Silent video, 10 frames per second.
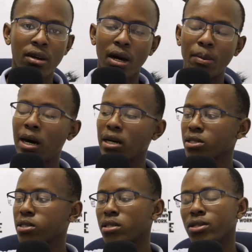
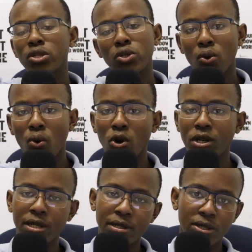amongst your
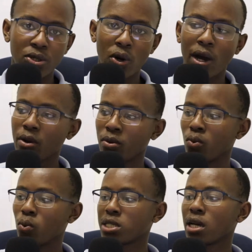audience, and
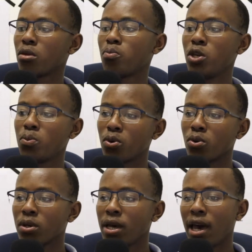which other
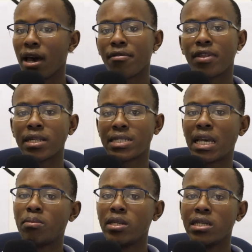people have that
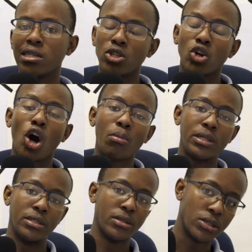same need in
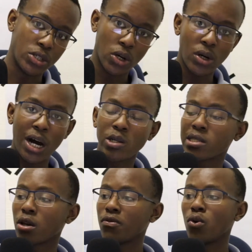common?
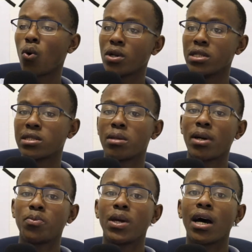Outside of your audience, there
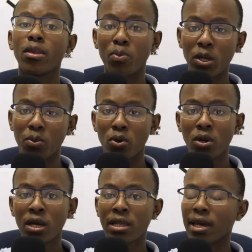might be other
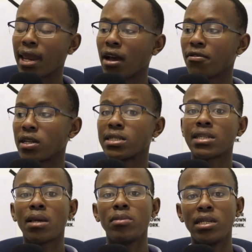people that have that
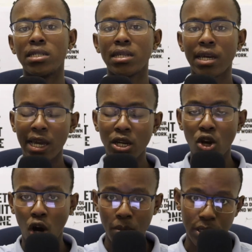same need in
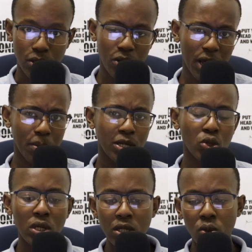common. You know what I mean?
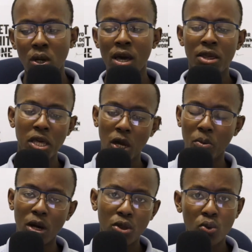So you need to think
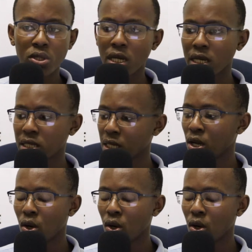about those things.